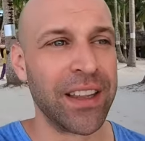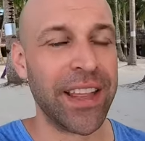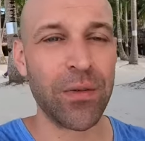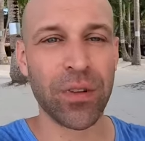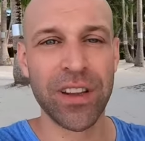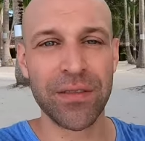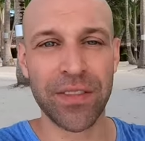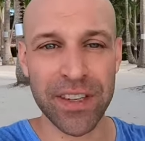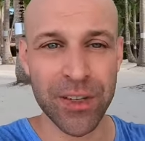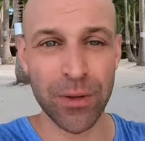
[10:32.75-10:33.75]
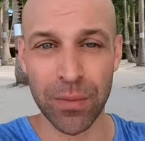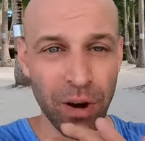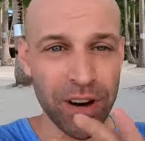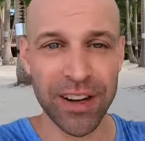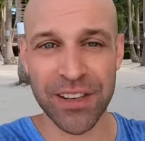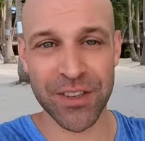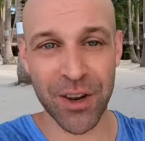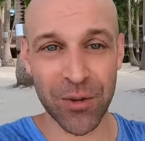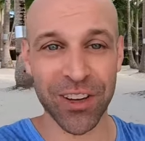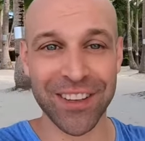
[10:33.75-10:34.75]
they will convince you, the marketing is
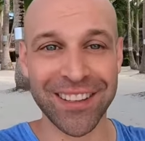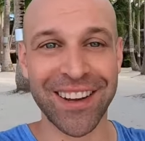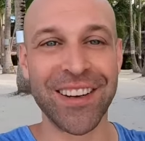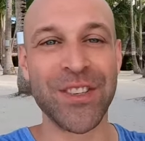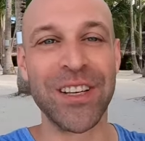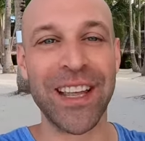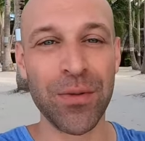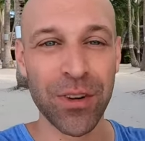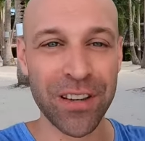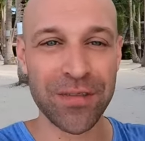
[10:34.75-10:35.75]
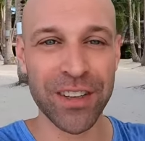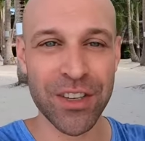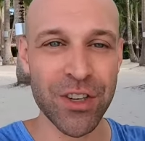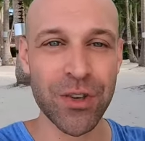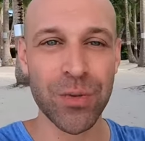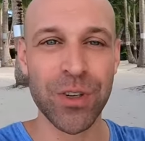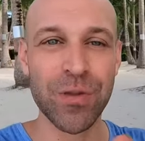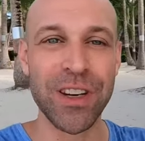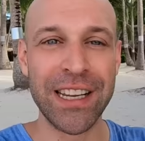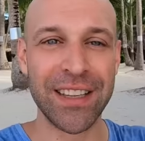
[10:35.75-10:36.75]
so good in the country, they will convince you
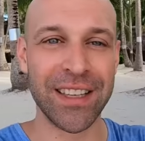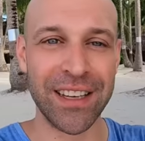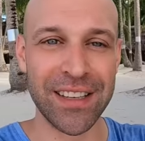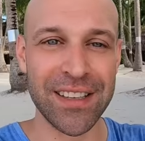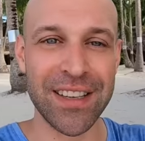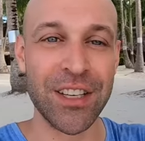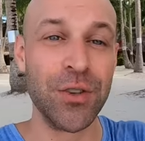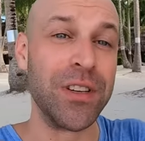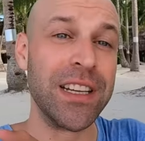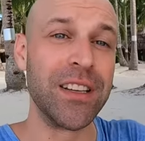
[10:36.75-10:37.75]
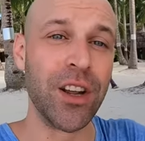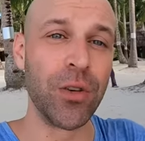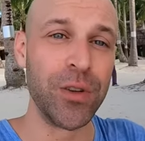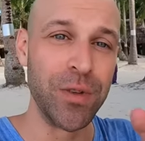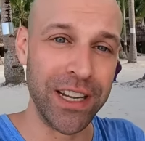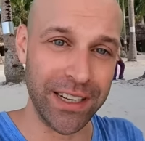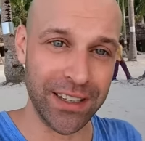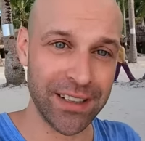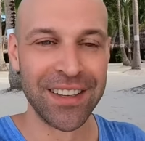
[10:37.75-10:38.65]
you need things that you didn't know you needed.